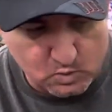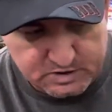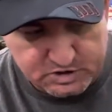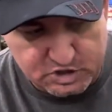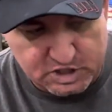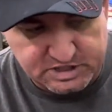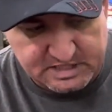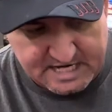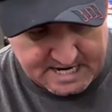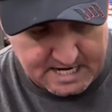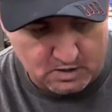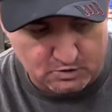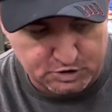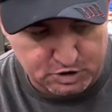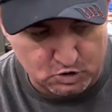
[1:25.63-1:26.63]
one's just a
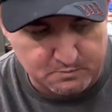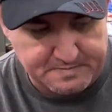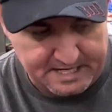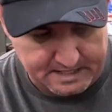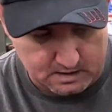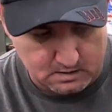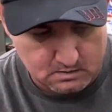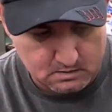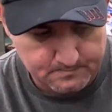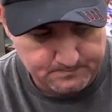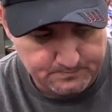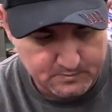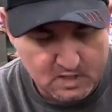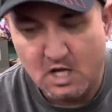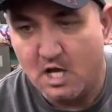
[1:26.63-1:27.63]
hair too big,
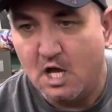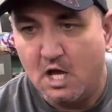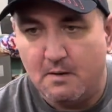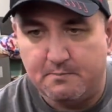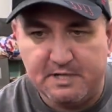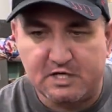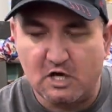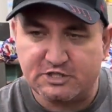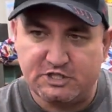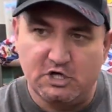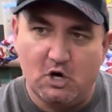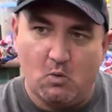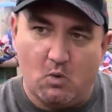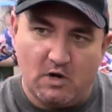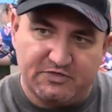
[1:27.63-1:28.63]
because you
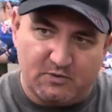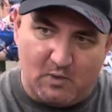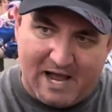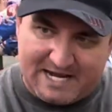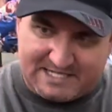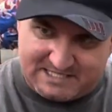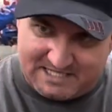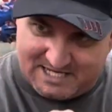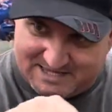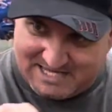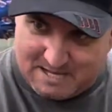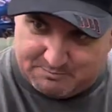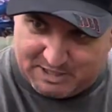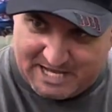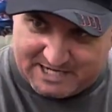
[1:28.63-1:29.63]
don't want the wax to hit
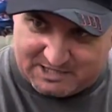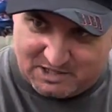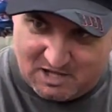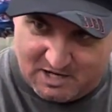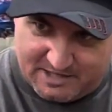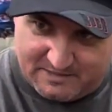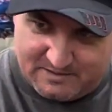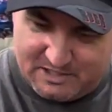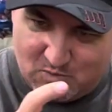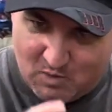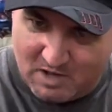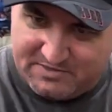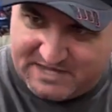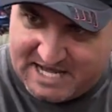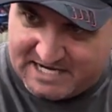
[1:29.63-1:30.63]
that flat line. You
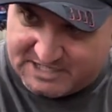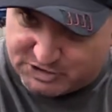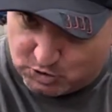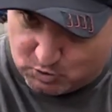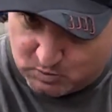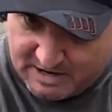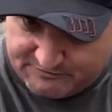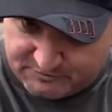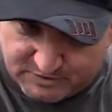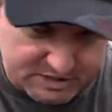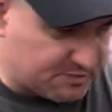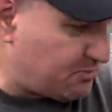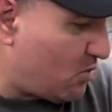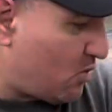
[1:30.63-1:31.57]
want that as your reference.